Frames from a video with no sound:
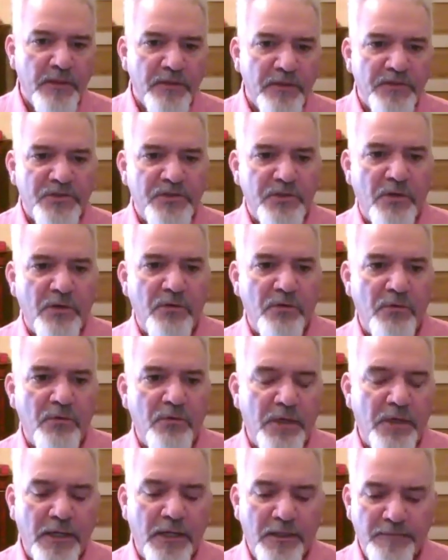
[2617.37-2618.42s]

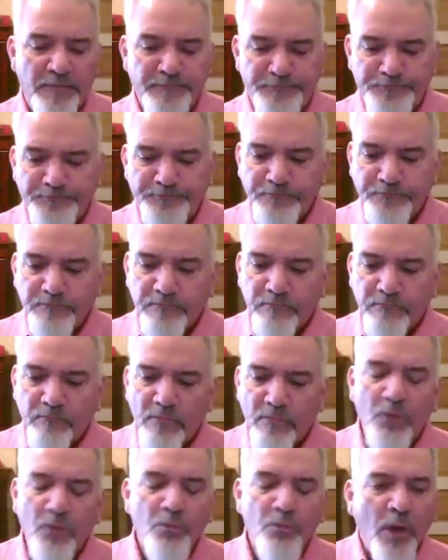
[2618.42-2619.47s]
So
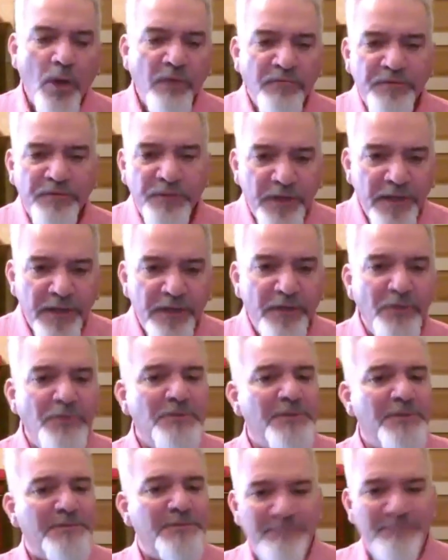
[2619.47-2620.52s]
run for the
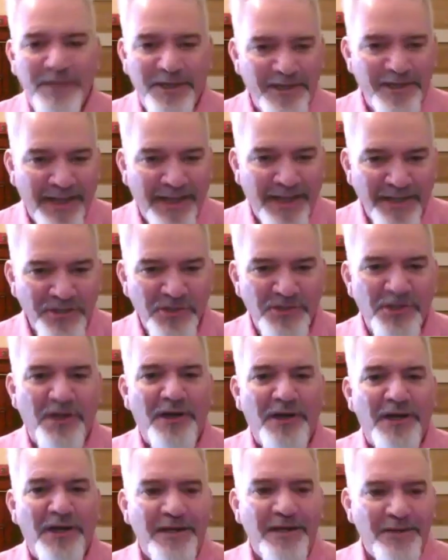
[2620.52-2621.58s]
hills, engage in
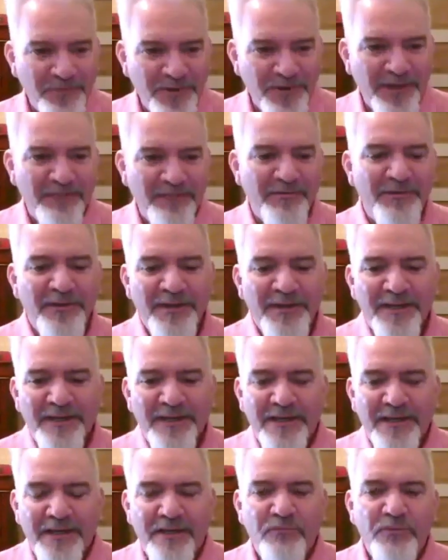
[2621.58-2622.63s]
talk or whatever.
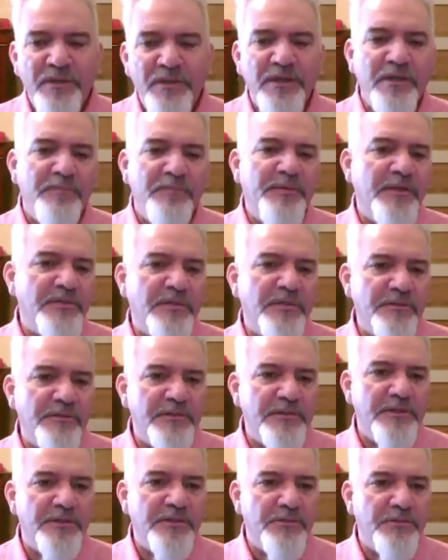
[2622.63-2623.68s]
It really depends on your
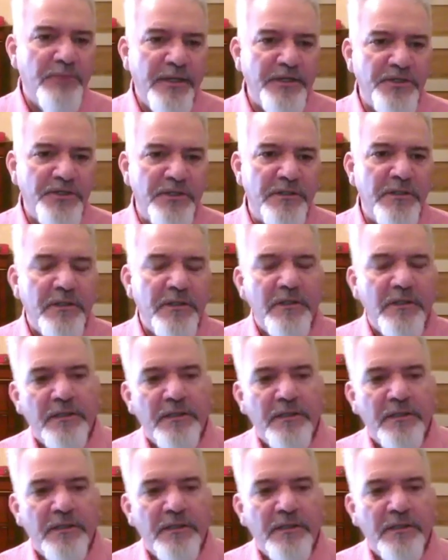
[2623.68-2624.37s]
situation.